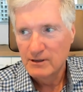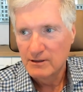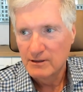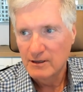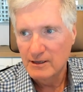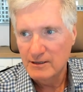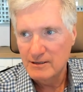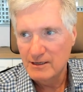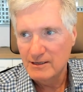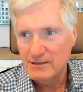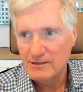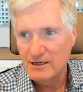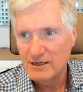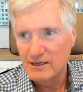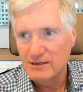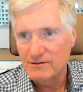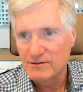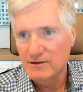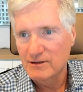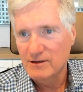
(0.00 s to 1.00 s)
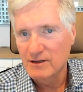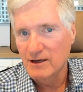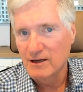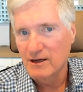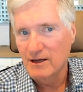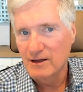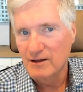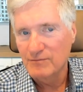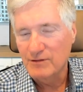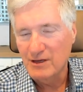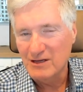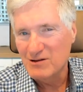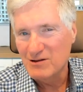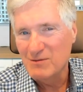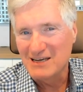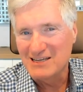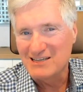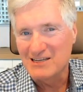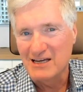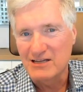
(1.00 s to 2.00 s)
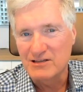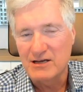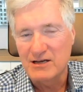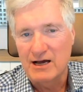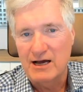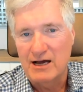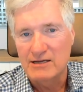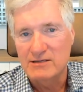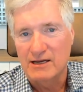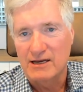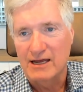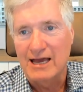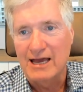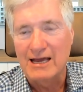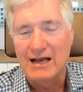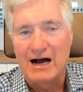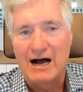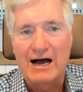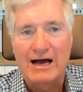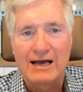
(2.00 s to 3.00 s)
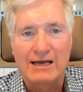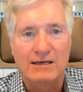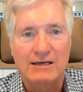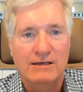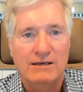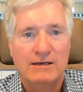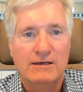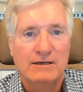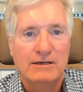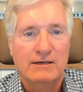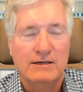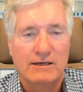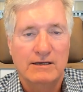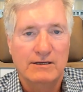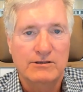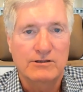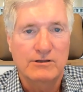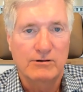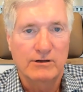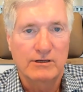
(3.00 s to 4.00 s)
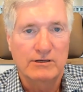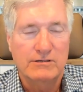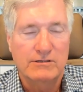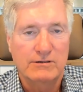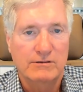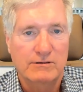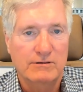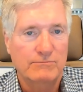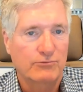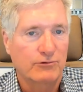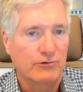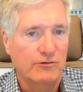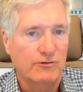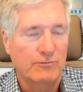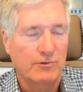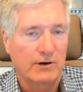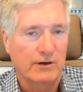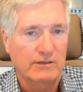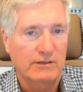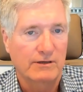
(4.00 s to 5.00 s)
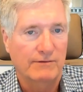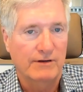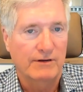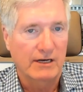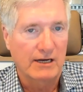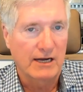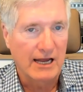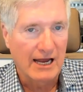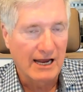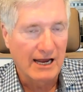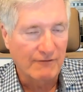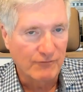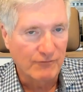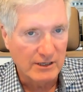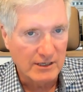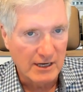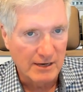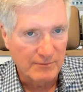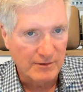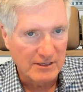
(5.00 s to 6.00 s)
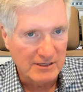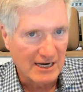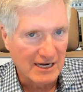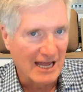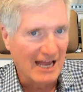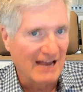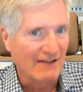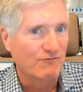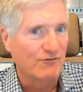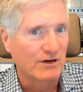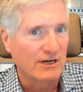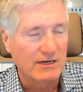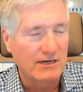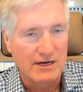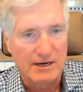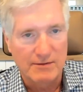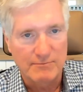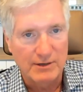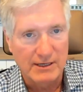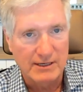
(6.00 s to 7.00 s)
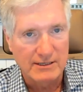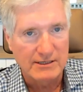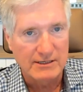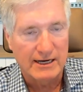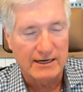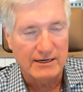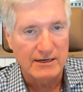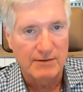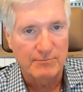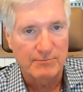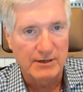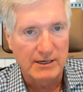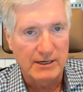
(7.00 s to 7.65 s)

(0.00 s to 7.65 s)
isn't it? Doesn't it make sense, guys, that AI is going to improve productivity at every company? Isn't every company a tech company